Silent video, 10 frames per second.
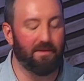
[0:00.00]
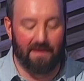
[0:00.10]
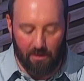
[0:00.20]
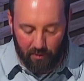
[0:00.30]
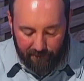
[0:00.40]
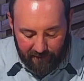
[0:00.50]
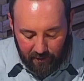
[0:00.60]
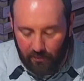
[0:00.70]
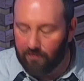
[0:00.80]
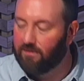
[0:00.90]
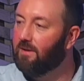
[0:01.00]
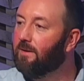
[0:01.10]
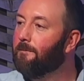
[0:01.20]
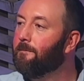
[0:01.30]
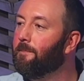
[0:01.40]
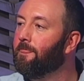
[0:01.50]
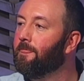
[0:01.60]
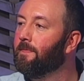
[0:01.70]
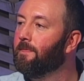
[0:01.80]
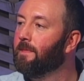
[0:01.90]
But they refused.
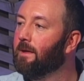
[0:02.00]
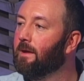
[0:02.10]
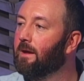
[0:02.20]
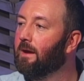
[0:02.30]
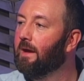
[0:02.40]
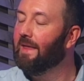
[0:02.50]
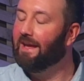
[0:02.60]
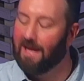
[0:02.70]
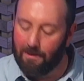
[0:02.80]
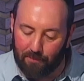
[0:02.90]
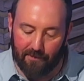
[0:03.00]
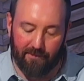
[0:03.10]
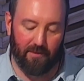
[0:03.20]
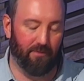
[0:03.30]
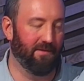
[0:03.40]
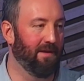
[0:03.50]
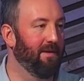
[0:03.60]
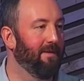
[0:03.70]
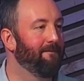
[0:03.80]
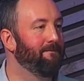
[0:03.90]
And they kept refusing.
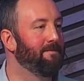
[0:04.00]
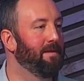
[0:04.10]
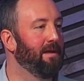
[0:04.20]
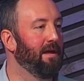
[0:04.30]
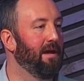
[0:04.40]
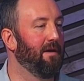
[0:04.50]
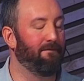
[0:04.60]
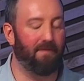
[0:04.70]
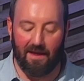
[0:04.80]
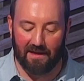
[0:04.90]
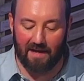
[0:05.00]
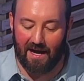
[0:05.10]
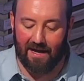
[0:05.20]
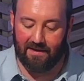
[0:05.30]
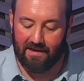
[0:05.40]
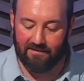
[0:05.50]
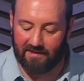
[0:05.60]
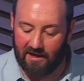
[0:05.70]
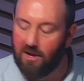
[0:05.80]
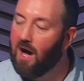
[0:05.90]
And finally God
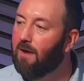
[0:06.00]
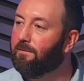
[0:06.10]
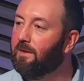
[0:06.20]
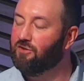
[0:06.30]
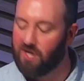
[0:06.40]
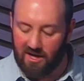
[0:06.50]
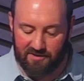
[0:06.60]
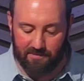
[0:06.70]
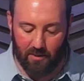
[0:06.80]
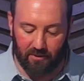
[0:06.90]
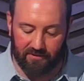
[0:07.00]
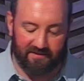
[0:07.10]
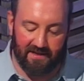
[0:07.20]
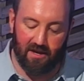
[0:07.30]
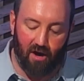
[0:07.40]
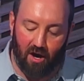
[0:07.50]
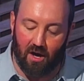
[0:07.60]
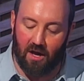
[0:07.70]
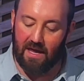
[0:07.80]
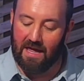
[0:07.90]
said enough, and judgment was sent
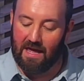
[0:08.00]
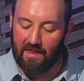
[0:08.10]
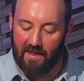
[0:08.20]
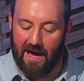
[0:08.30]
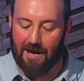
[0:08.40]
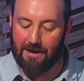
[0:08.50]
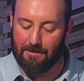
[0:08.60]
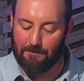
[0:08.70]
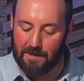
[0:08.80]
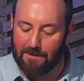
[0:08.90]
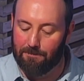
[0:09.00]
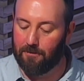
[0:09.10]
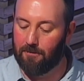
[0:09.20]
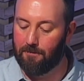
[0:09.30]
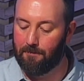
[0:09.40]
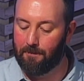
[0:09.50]
on that people.